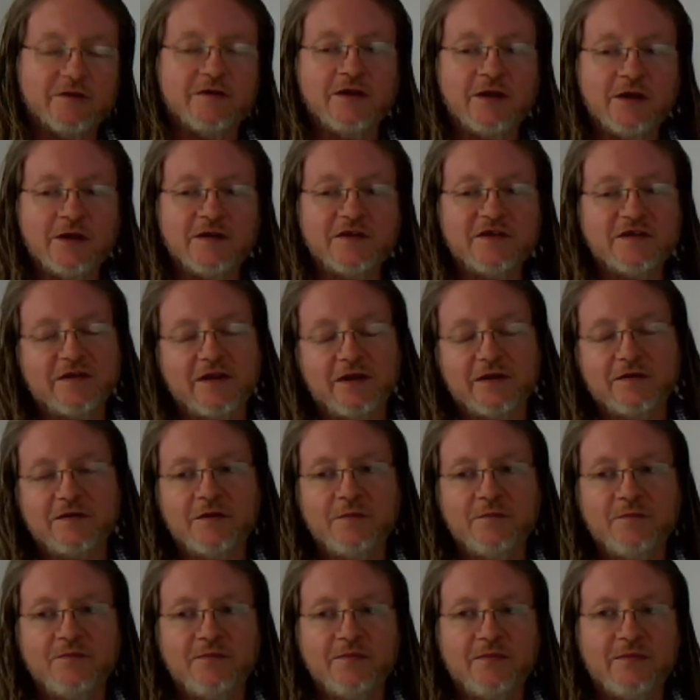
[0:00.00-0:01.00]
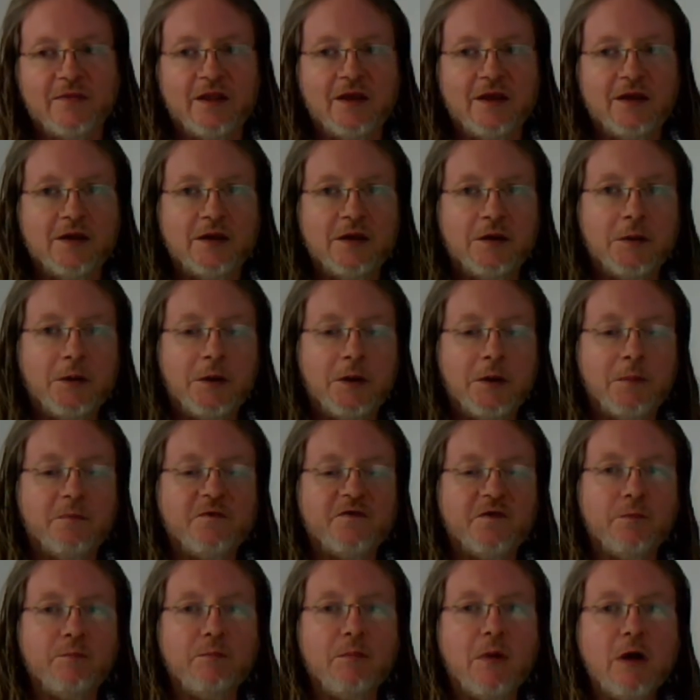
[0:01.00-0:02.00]
thing is that
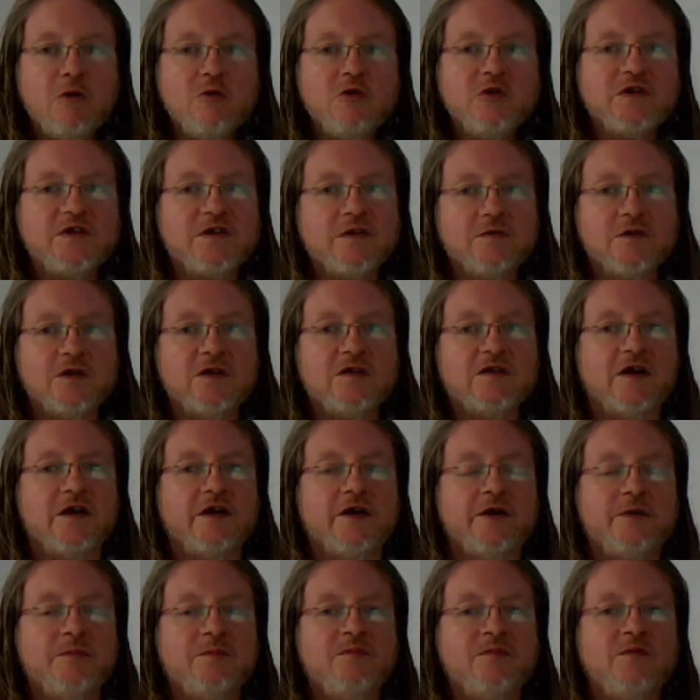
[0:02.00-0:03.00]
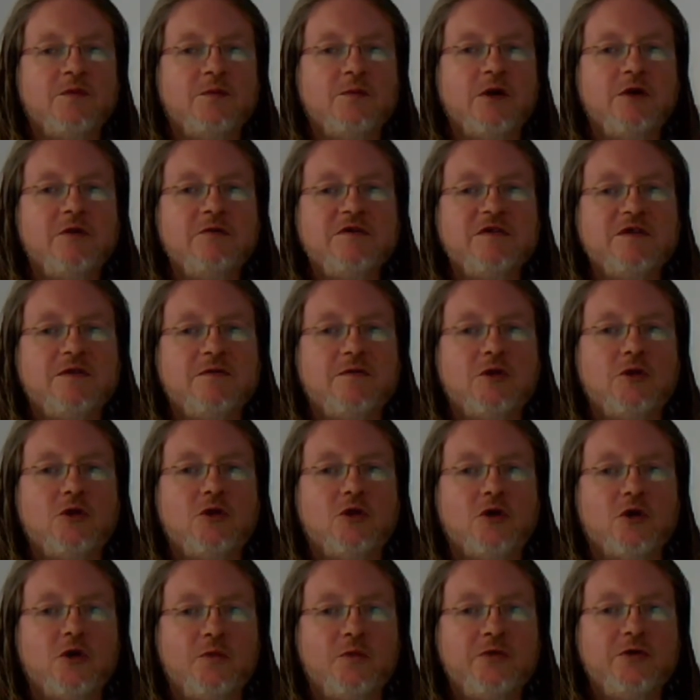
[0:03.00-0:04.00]
for most of the time, most of the
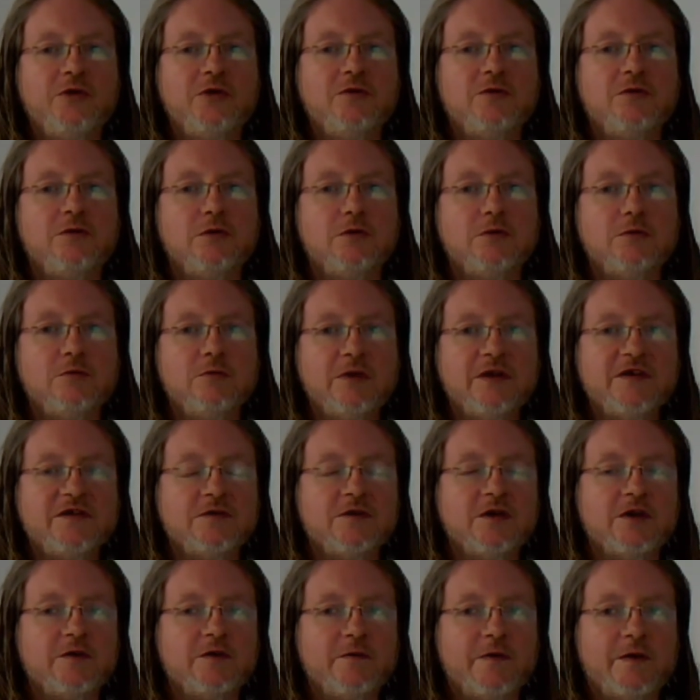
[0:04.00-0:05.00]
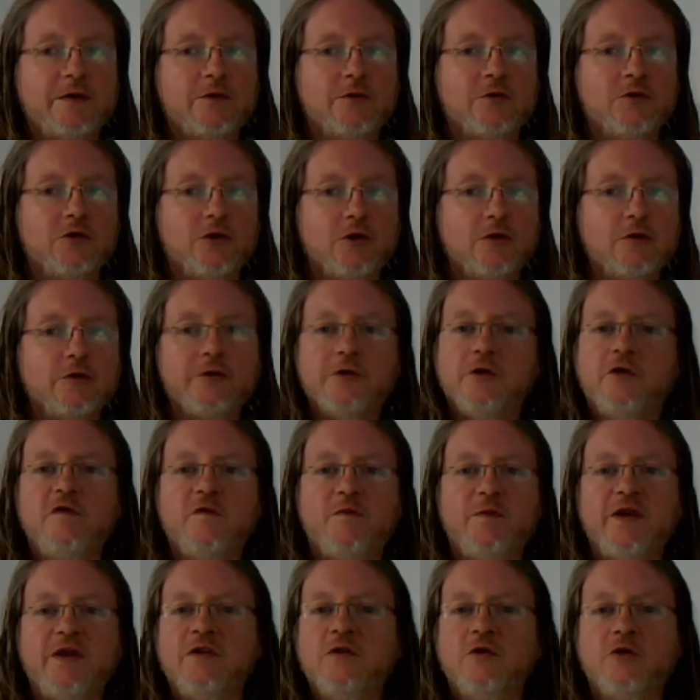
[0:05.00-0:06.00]
job you do as an air traffic controller, you've
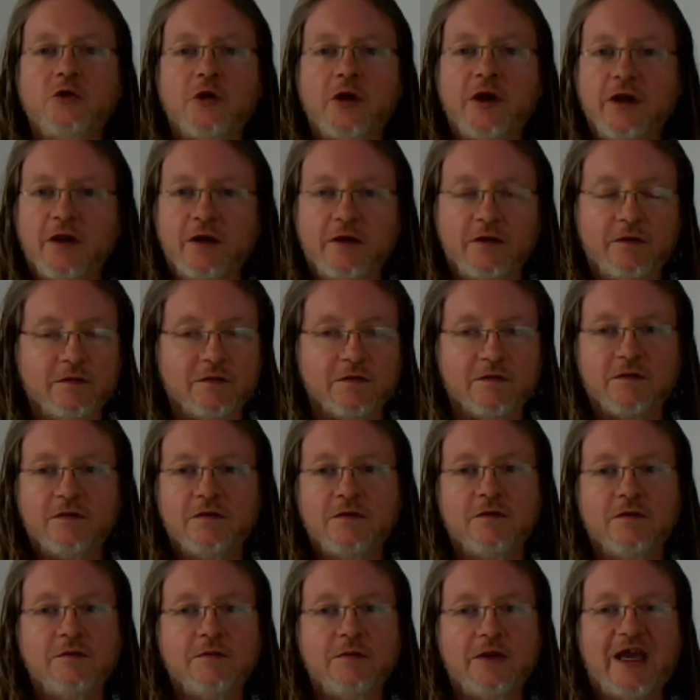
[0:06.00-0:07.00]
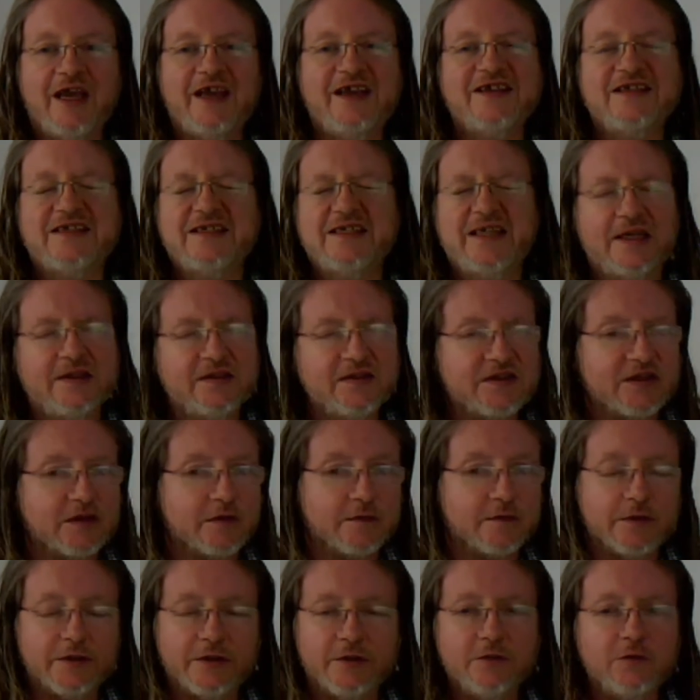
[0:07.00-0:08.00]
been trained
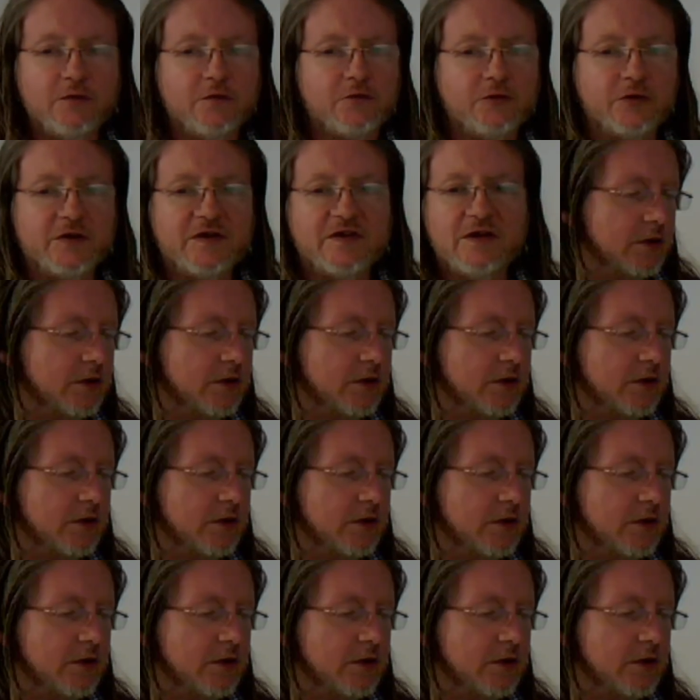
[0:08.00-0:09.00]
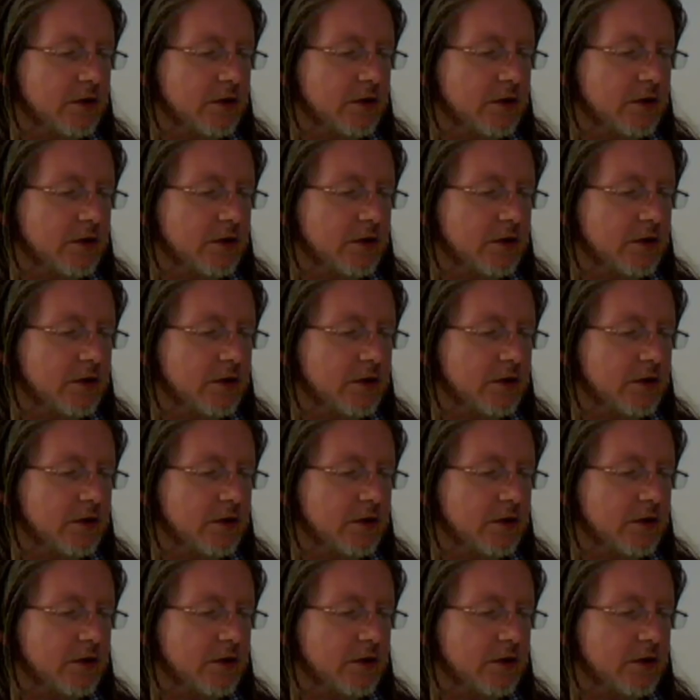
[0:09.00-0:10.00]
extensively. You've received extensive training
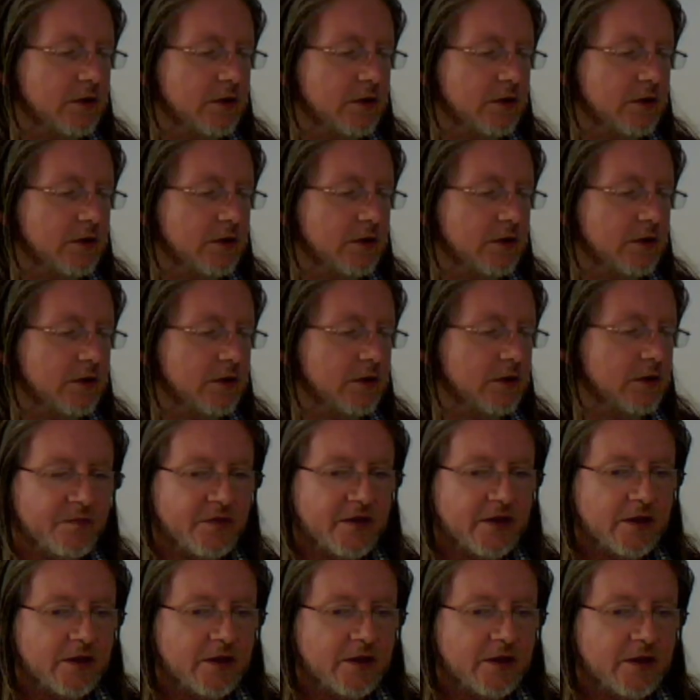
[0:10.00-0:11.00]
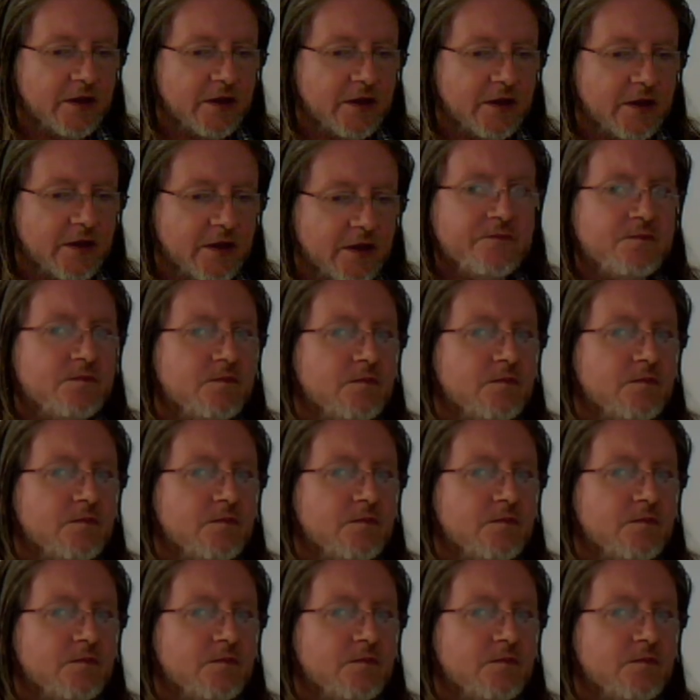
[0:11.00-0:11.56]
to do what you're doing. So